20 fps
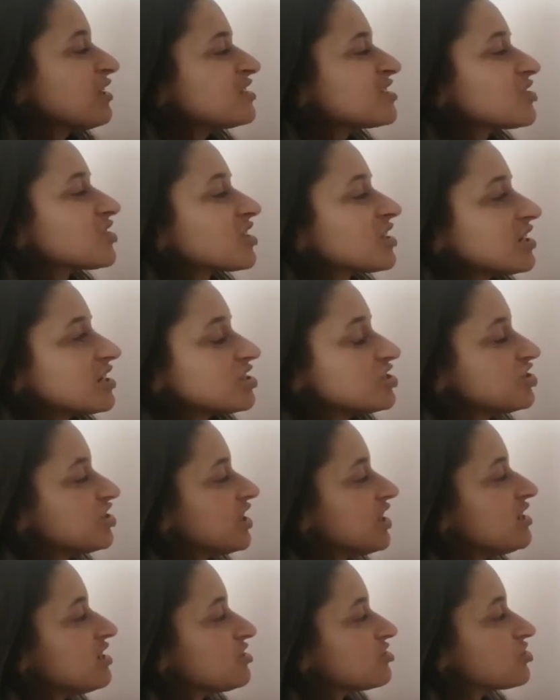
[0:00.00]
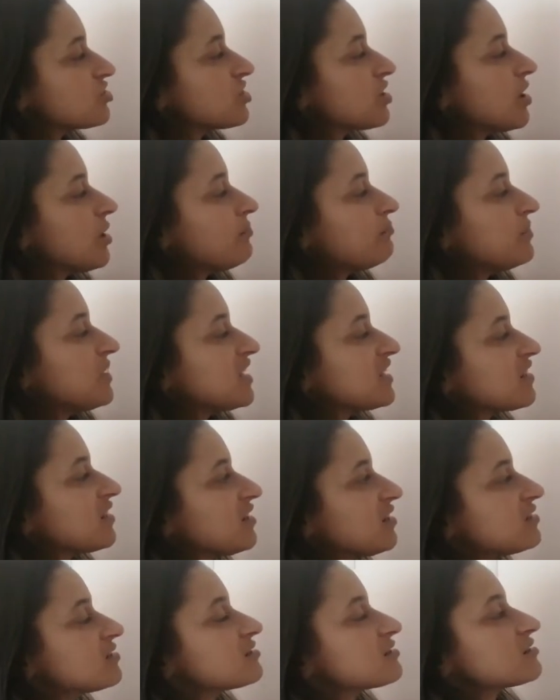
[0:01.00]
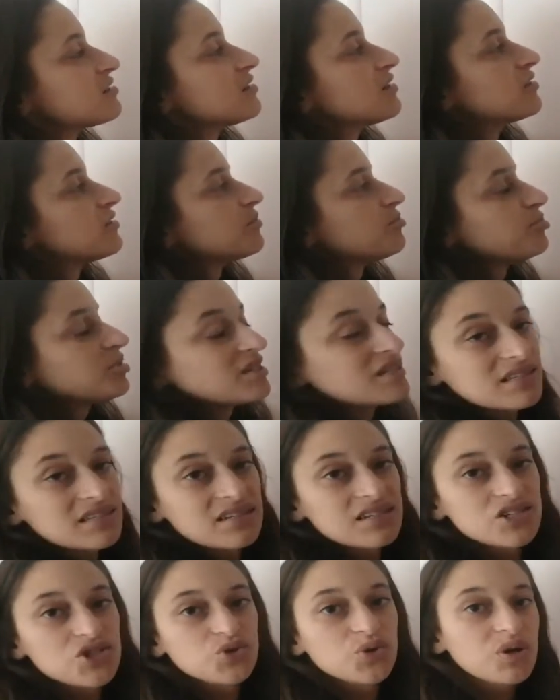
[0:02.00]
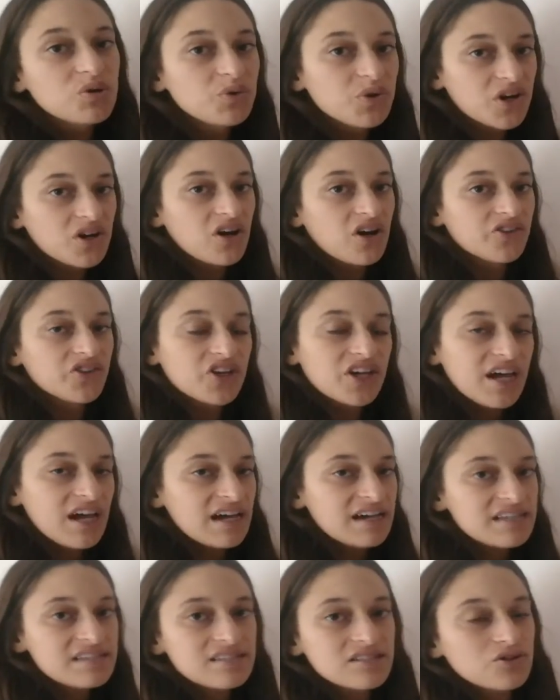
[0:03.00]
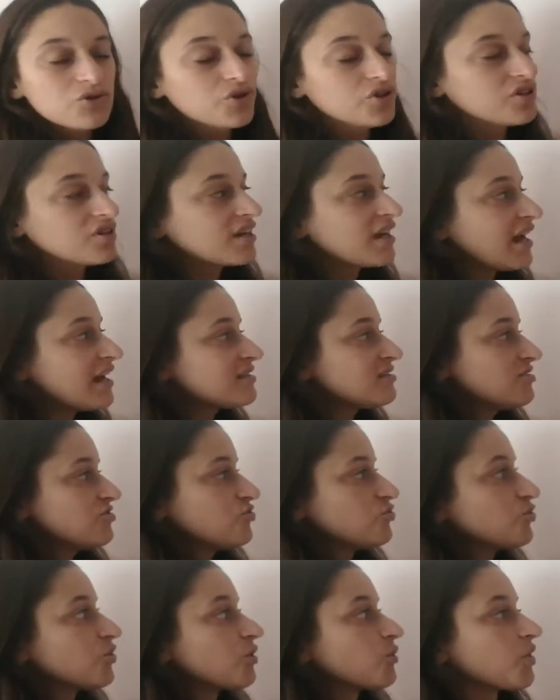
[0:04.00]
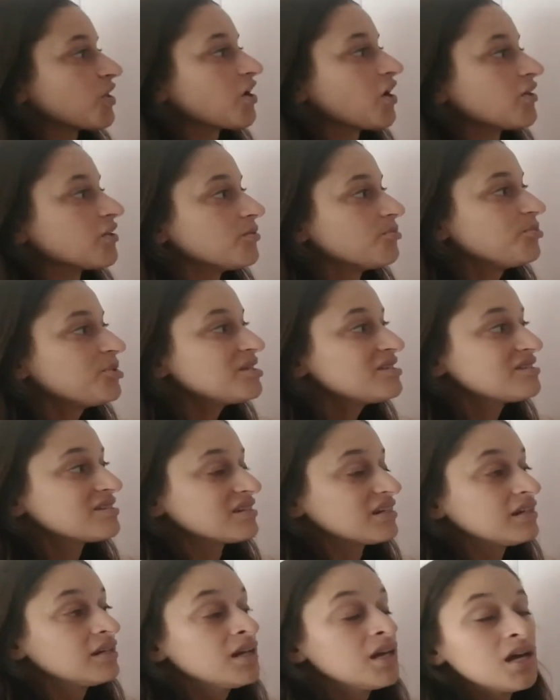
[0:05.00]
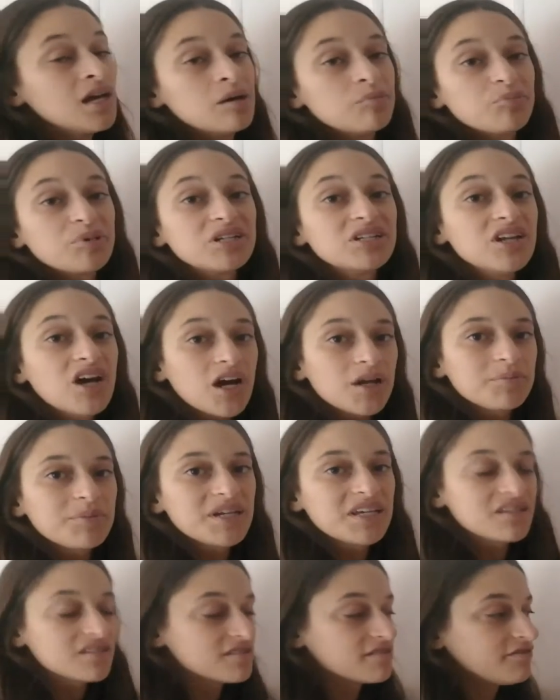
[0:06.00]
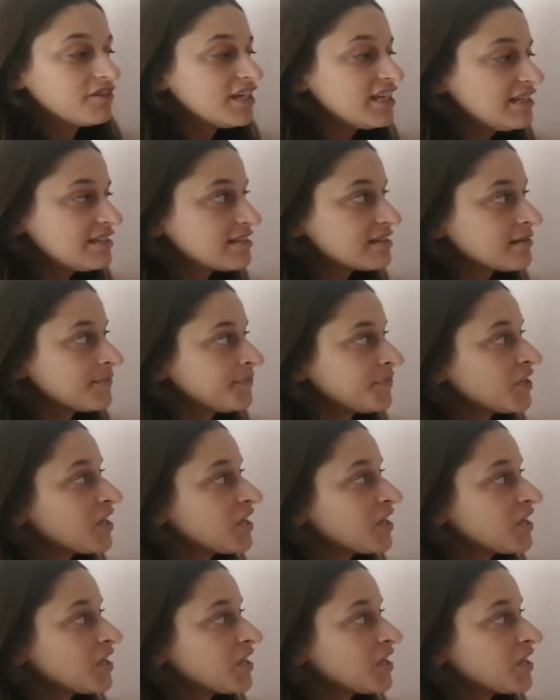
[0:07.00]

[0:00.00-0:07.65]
things are going to change because the piston is doing work on the gas, or the gas is doing work on the piston, but not because of heat.